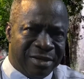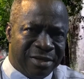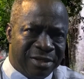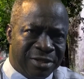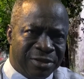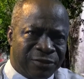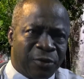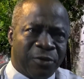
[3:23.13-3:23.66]

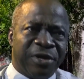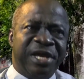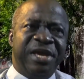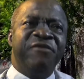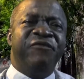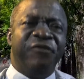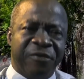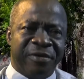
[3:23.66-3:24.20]
So
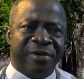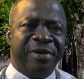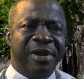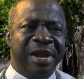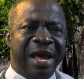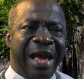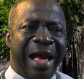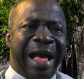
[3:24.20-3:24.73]
even
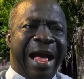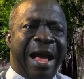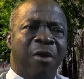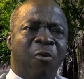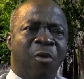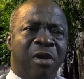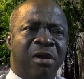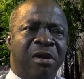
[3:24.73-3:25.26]

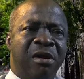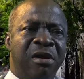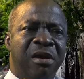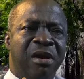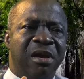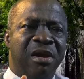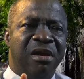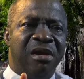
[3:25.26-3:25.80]
our
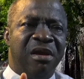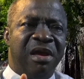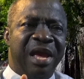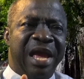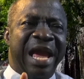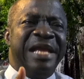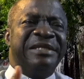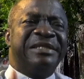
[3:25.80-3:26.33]

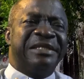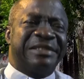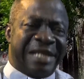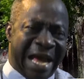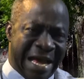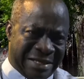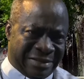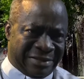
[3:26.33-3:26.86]

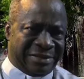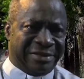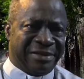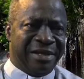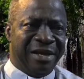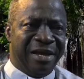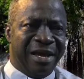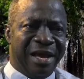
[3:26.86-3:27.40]
exercise,
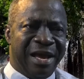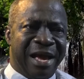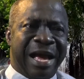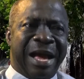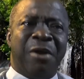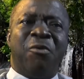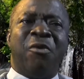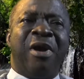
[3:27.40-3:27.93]

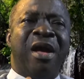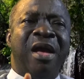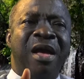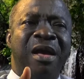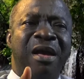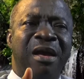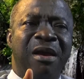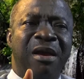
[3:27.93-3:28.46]
our
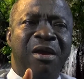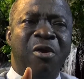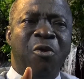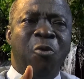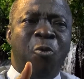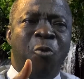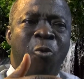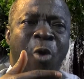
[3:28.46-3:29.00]

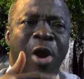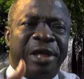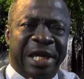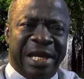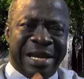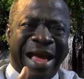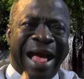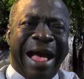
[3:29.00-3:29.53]
walking
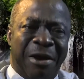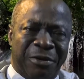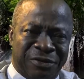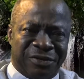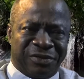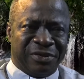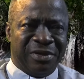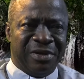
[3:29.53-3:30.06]
out,
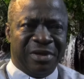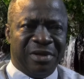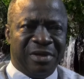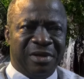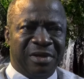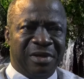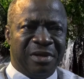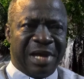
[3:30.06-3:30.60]

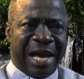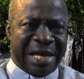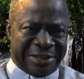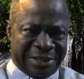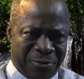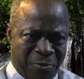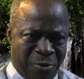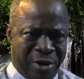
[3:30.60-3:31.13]
as it
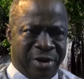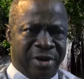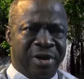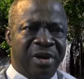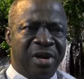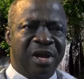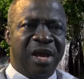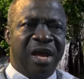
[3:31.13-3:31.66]
were,
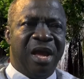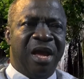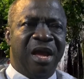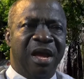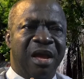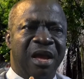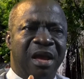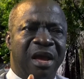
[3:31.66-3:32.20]

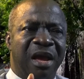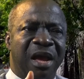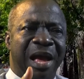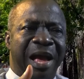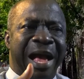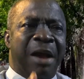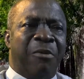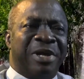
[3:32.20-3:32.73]

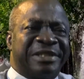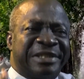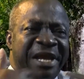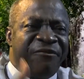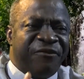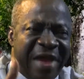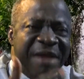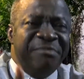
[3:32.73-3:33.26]
our
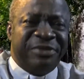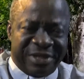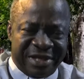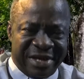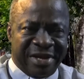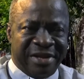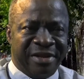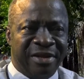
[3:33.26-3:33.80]

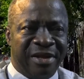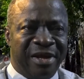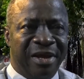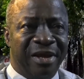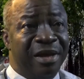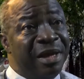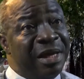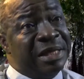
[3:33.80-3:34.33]
self-emptying
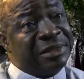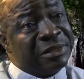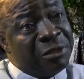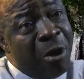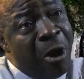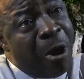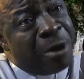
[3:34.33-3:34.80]
is God